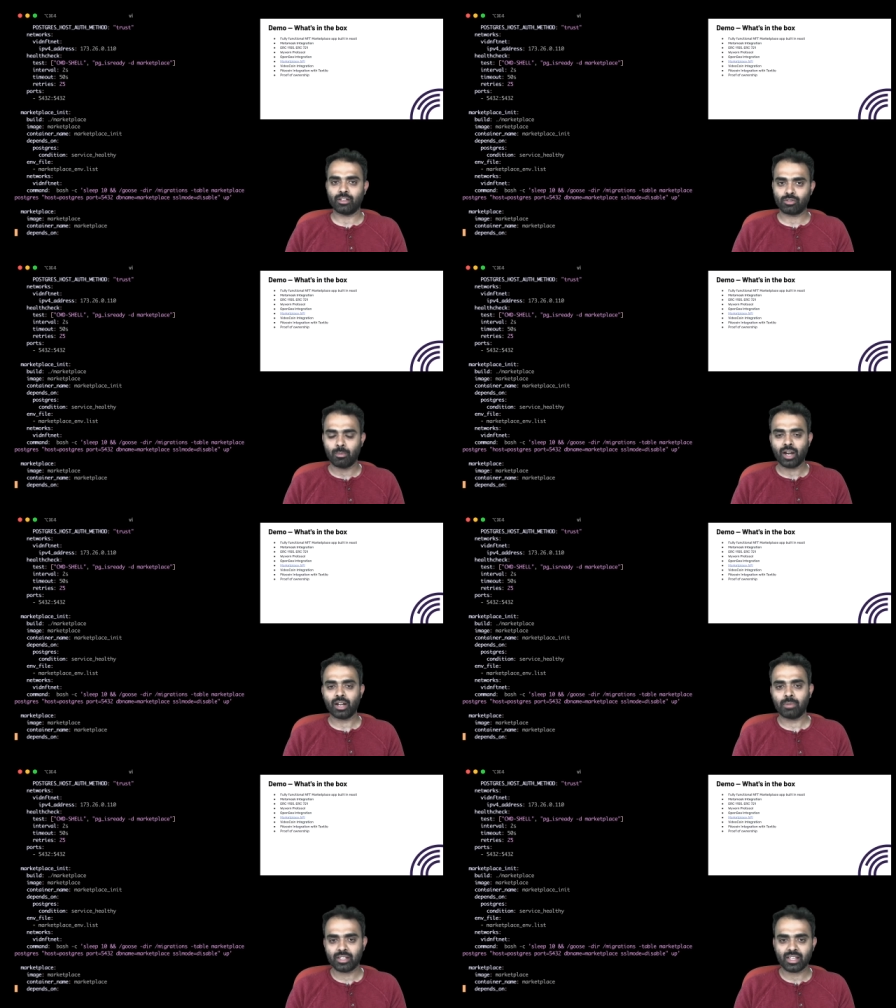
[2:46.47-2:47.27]
So the
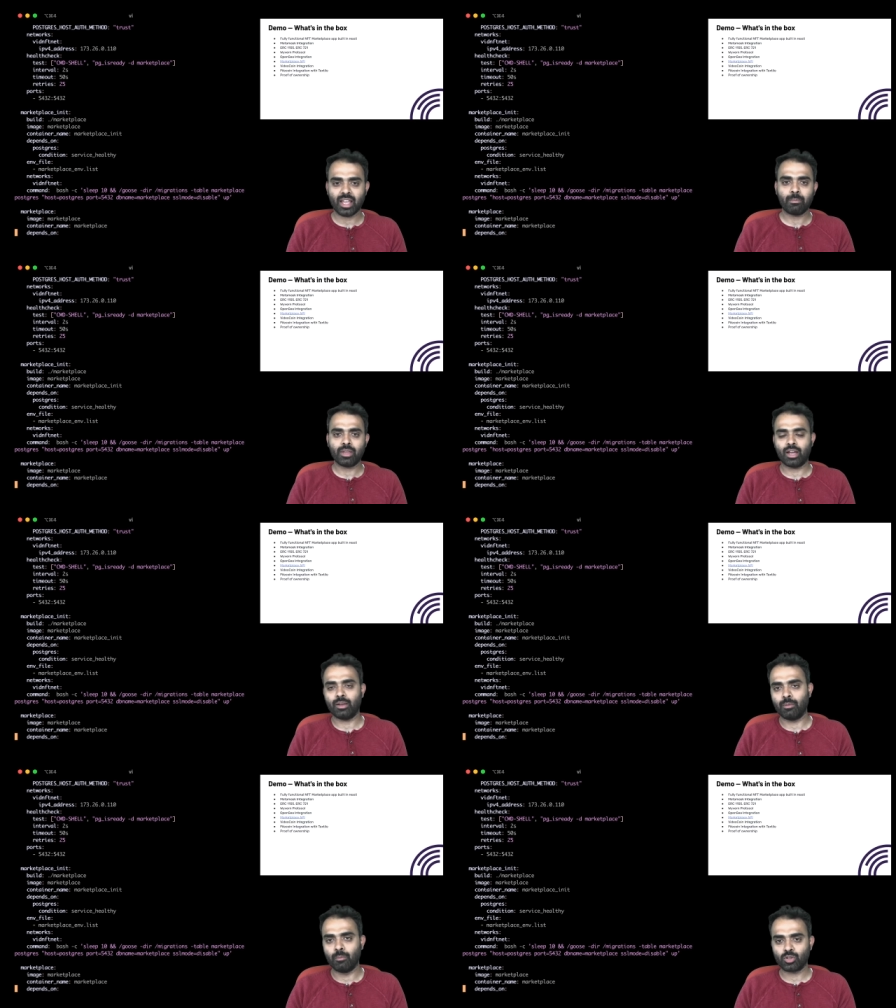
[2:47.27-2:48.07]
marketplace
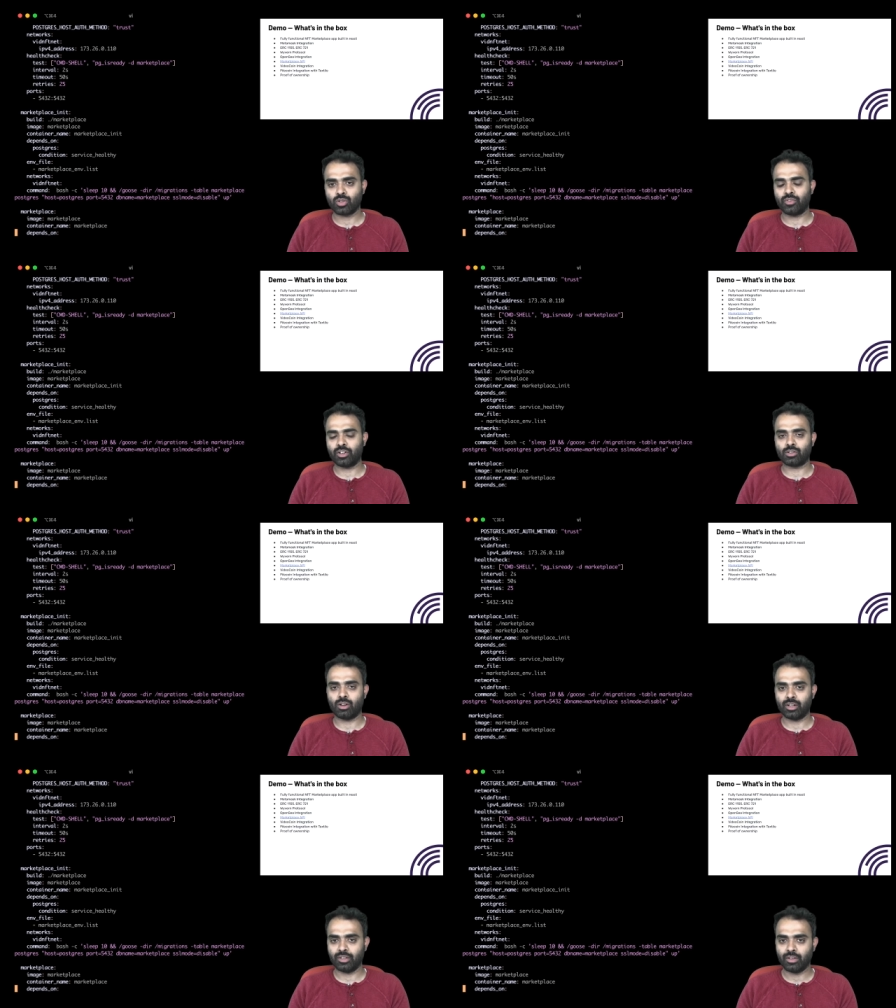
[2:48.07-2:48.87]
API, most of it is
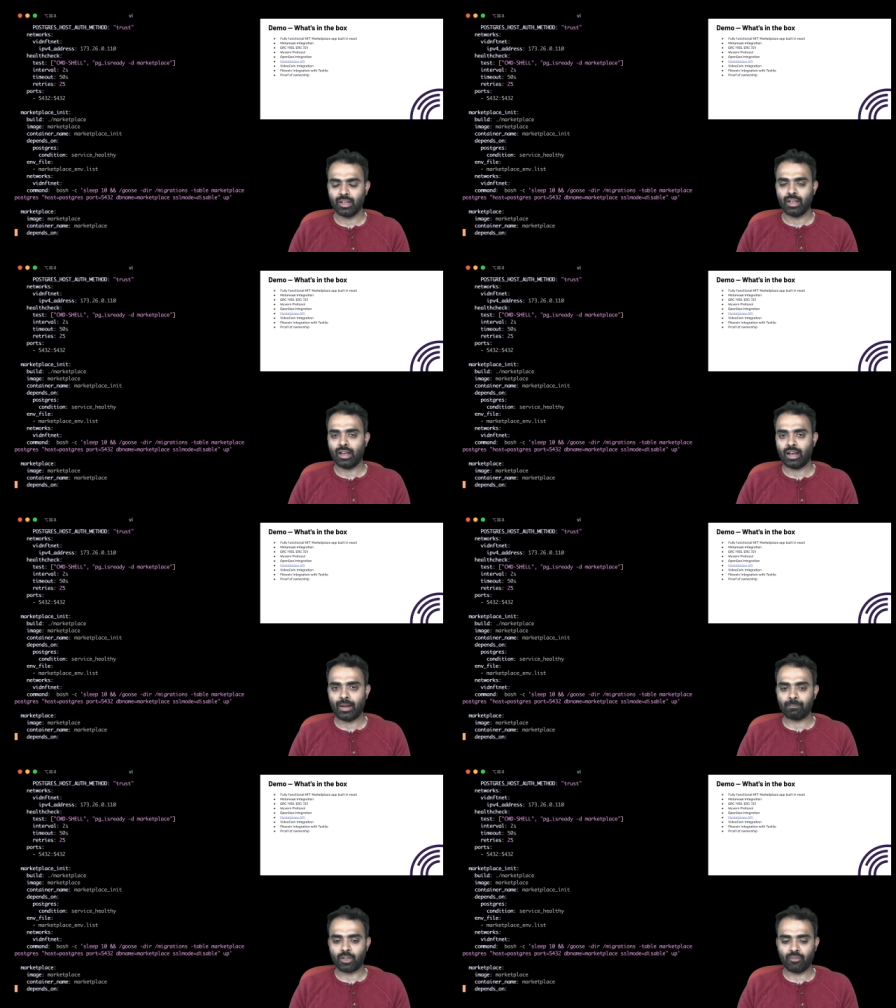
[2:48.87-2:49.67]
already
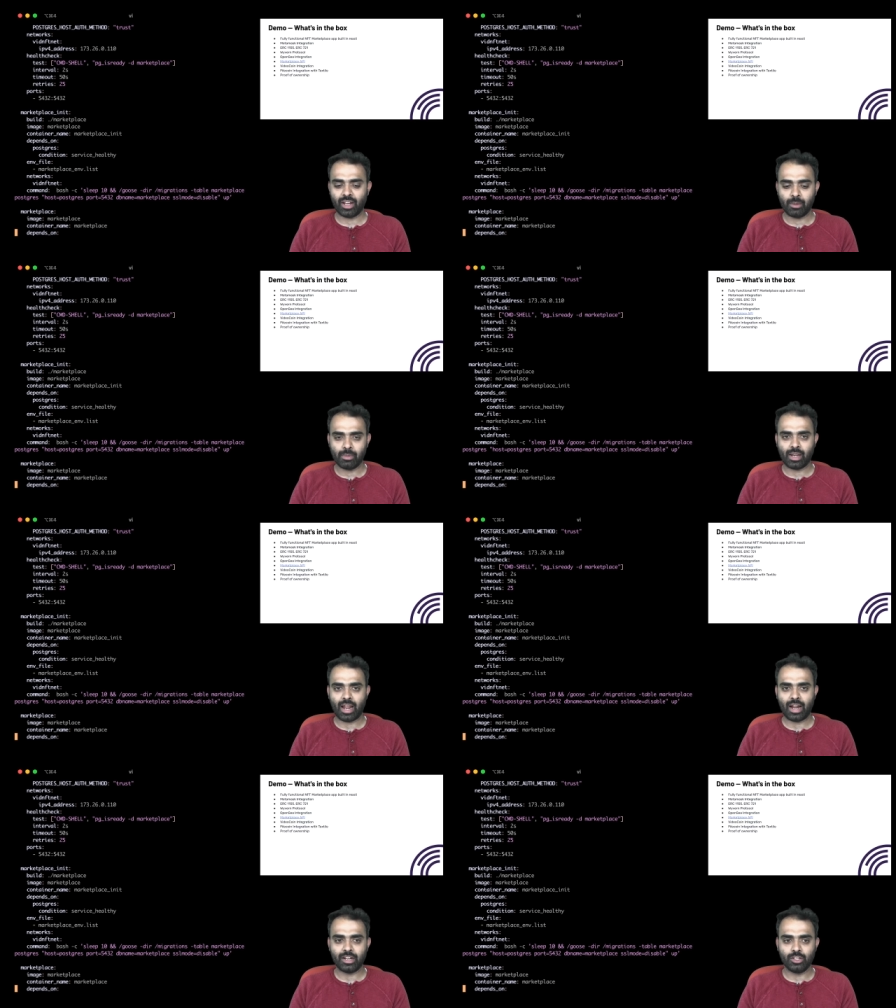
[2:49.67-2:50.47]
um, available,
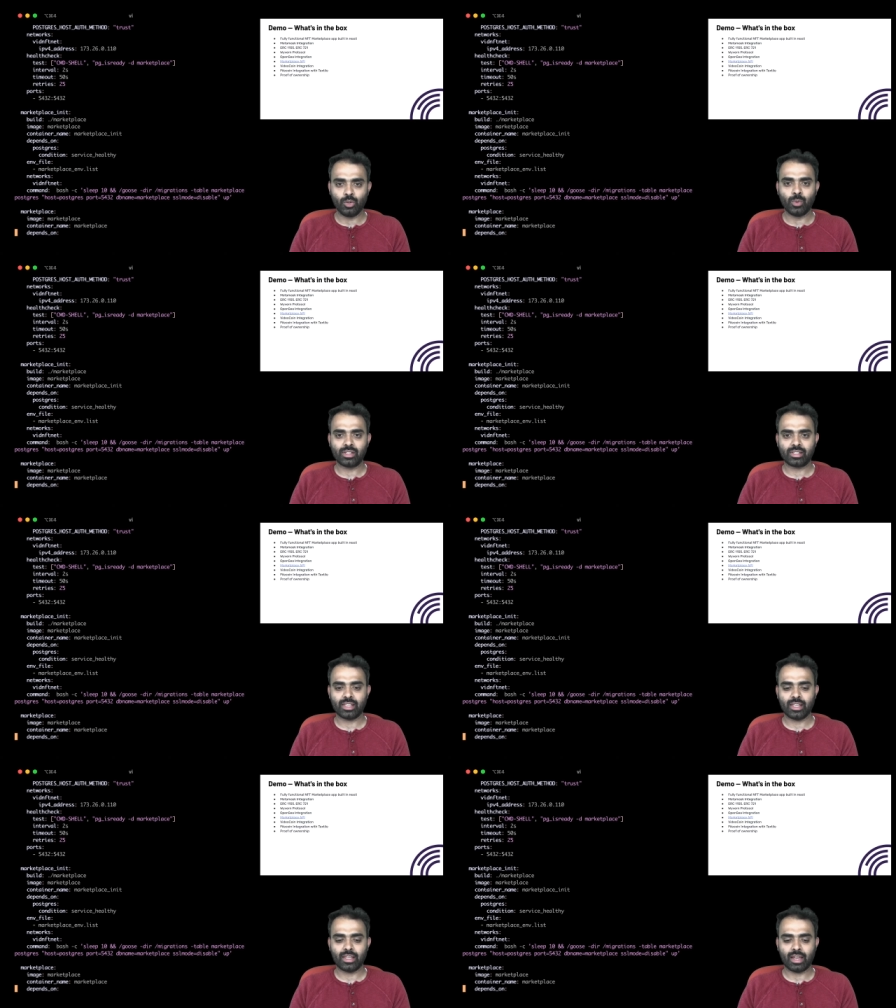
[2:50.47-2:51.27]
and you will
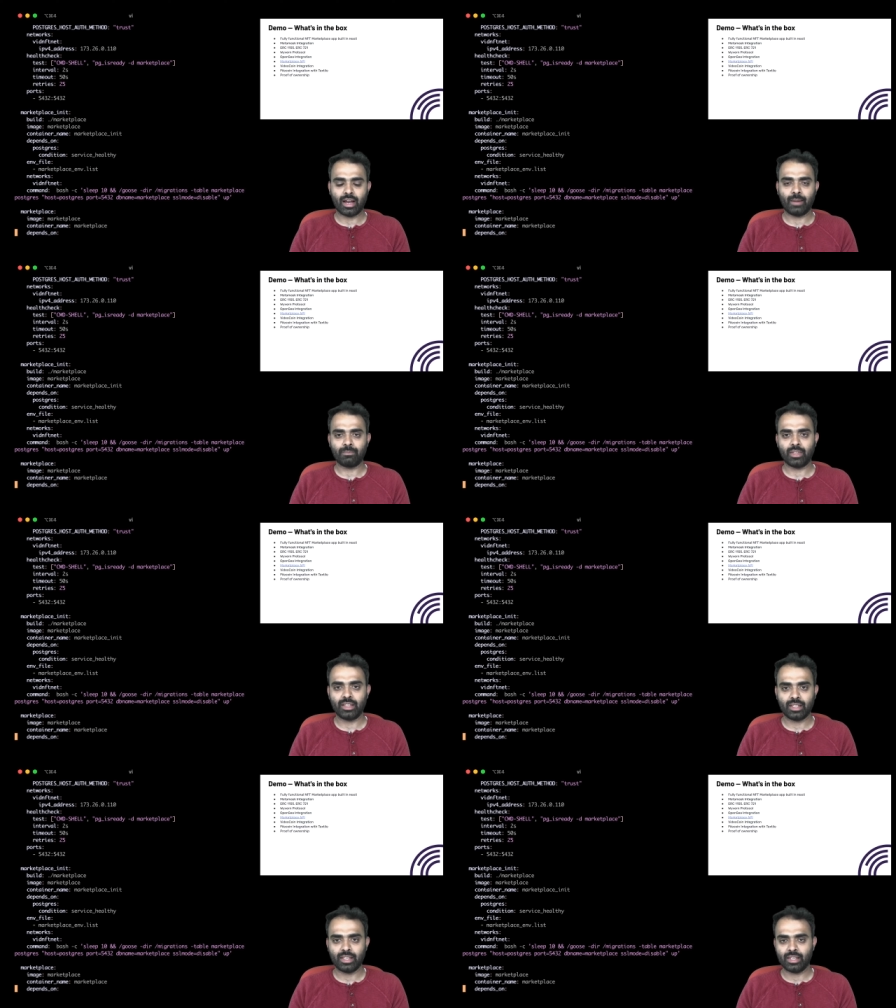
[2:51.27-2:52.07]
see um,
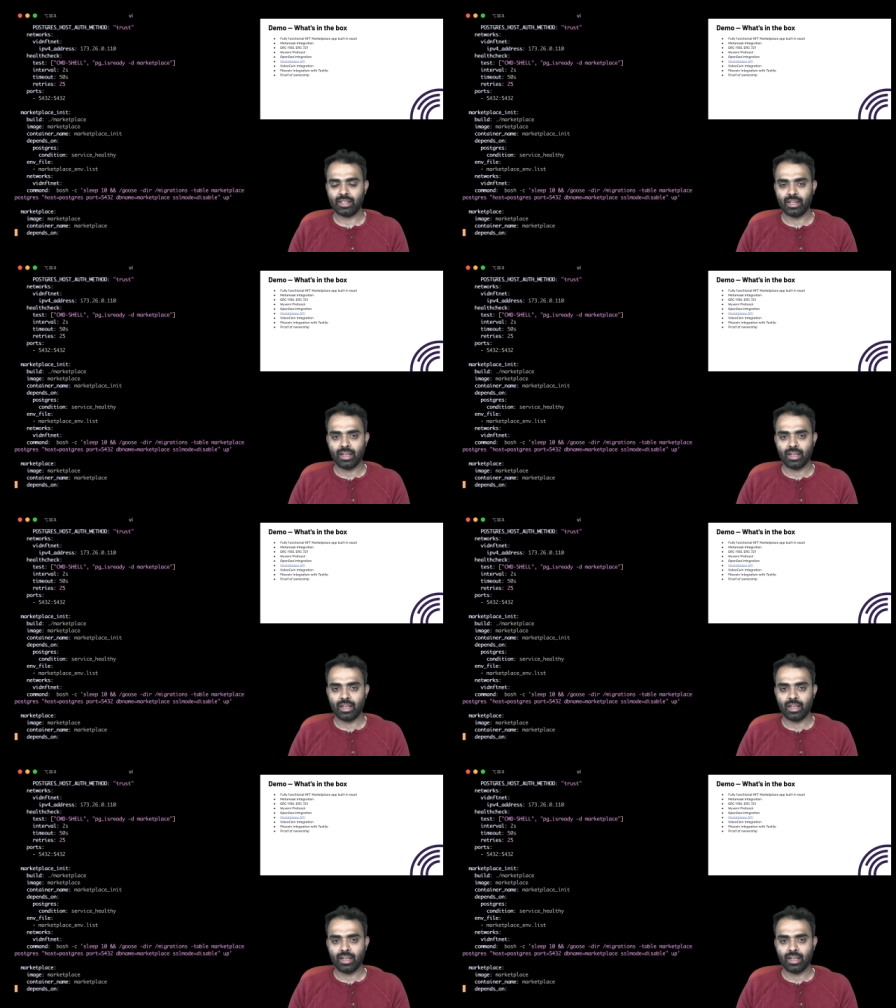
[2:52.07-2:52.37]
in the